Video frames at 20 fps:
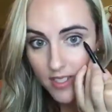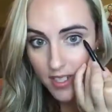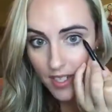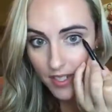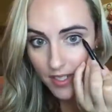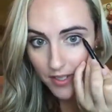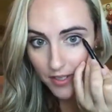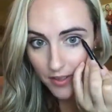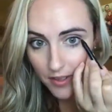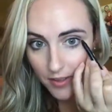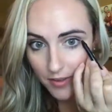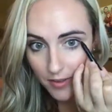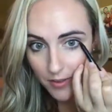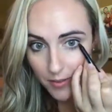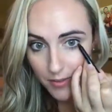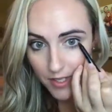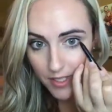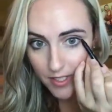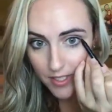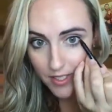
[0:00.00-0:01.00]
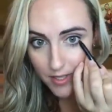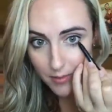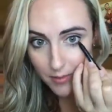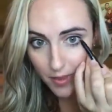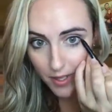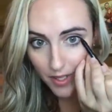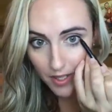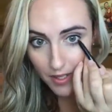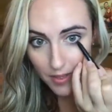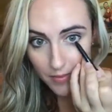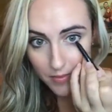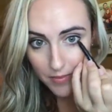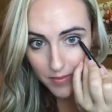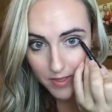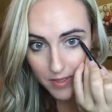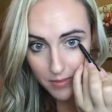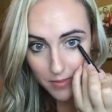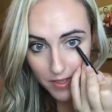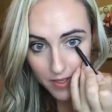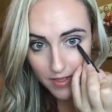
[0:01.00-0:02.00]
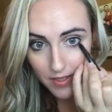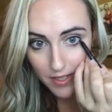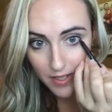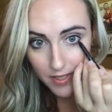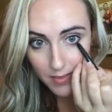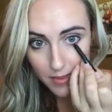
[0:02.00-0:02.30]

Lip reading: I do normally just the bottom, typically,